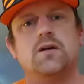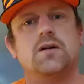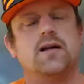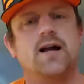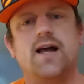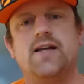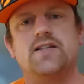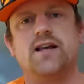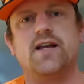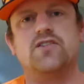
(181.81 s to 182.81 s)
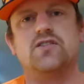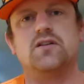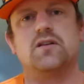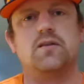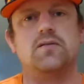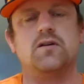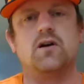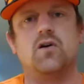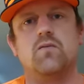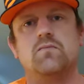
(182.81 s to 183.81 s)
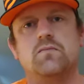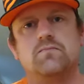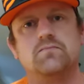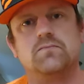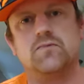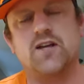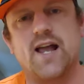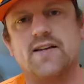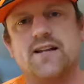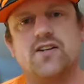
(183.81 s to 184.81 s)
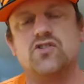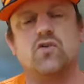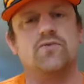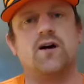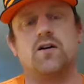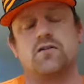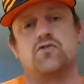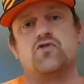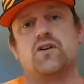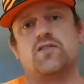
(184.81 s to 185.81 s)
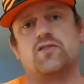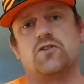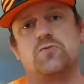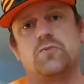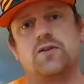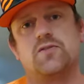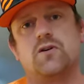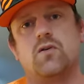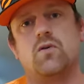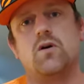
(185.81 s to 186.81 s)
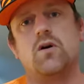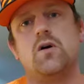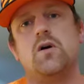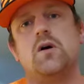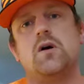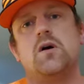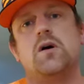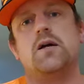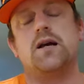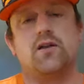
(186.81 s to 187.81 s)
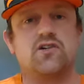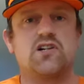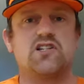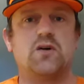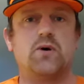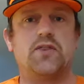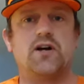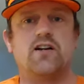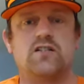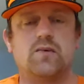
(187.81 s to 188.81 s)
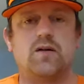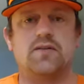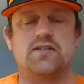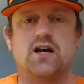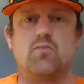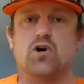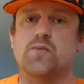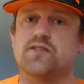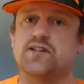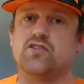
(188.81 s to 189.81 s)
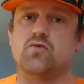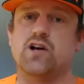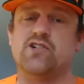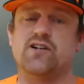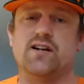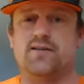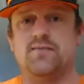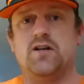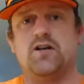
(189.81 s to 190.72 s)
the guy his age, you know, you can't teach an old dog new tricks, so to speak. So. Yeah, those are some of my thoughts about the Thom Brennaman situation, and